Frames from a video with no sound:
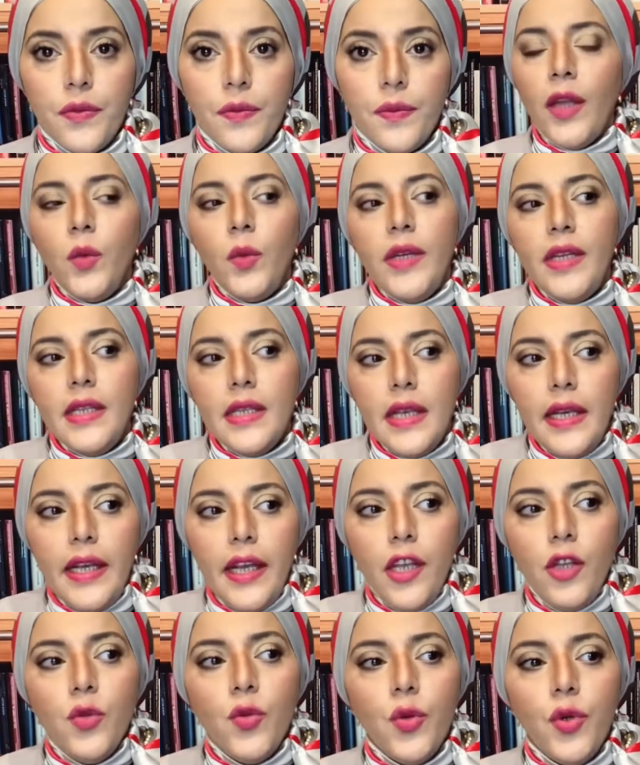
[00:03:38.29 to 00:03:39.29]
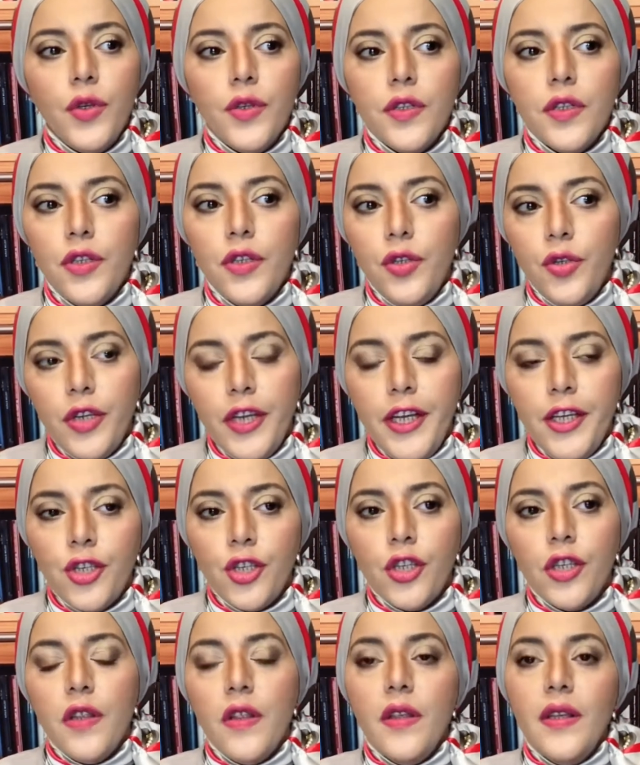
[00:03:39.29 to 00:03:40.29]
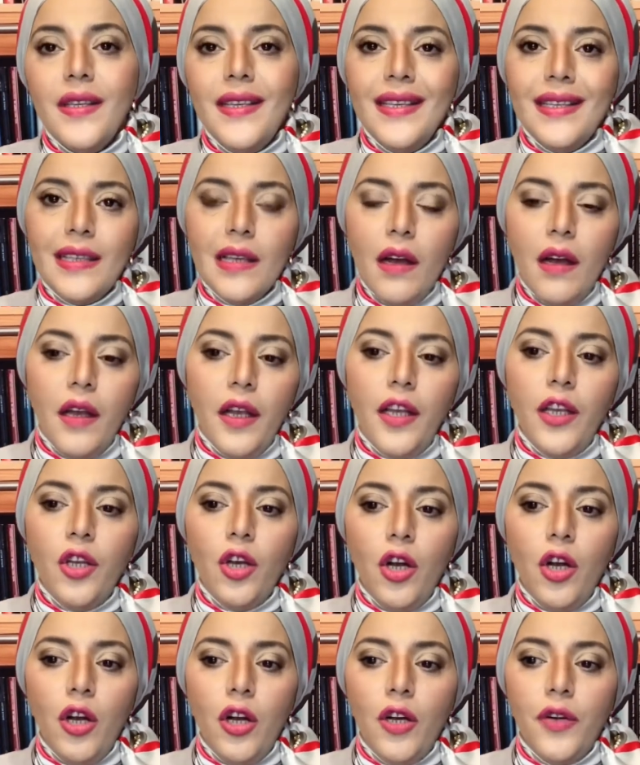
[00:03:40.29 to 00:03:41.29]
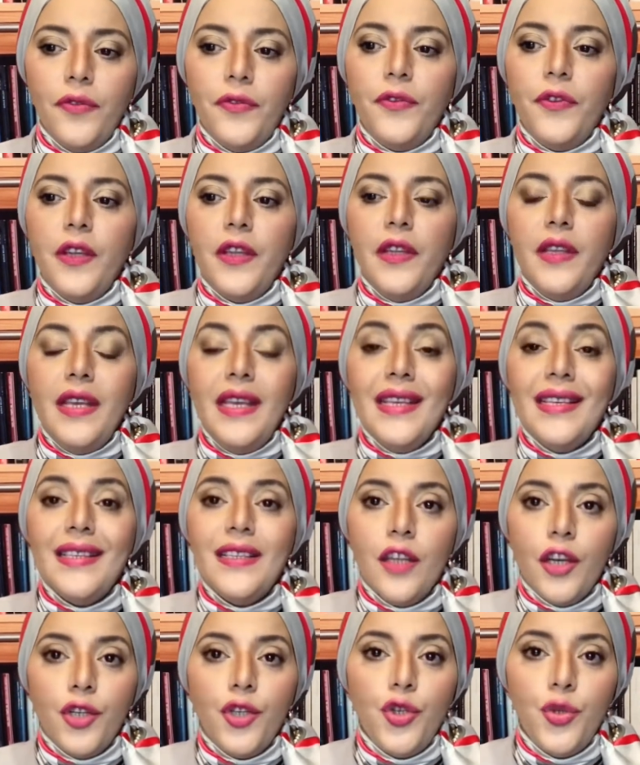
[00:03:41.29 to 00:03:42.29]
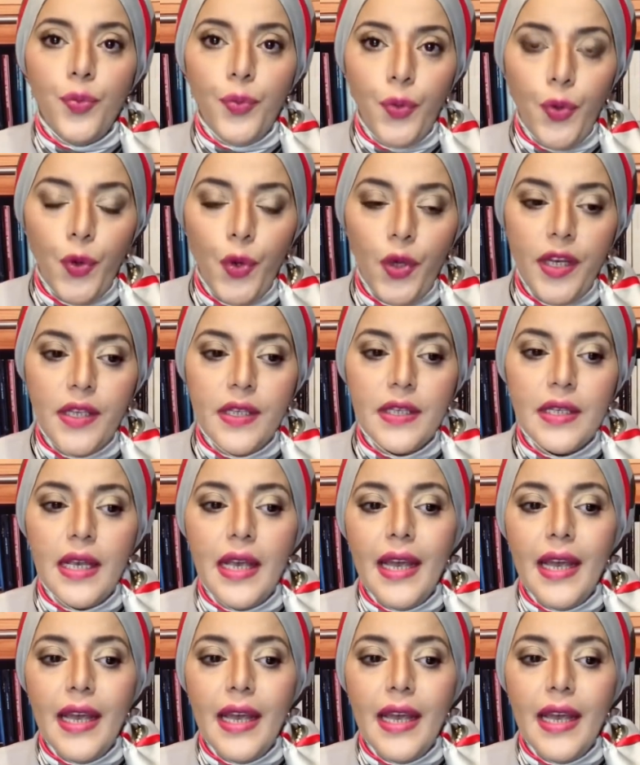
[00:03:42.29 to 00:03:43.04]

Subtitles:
We take into consideration the design of these touch points